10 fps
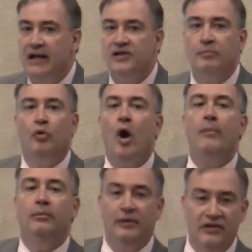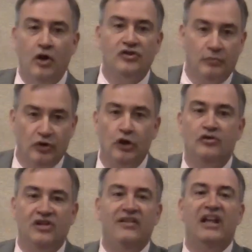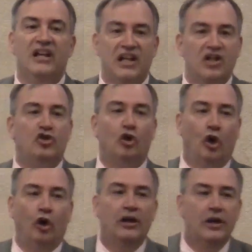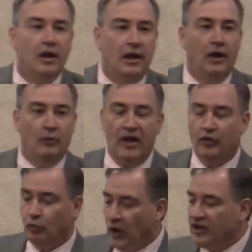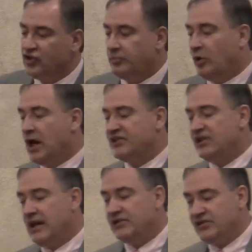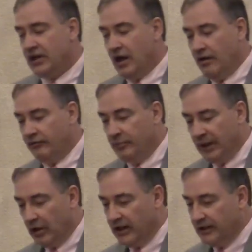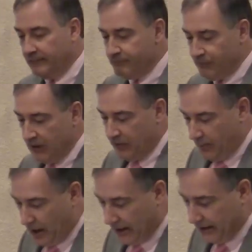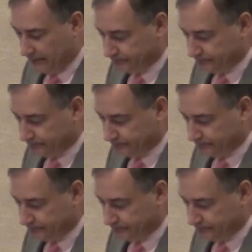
That's probably those that were used in the initial, rather rushed process of burying the body.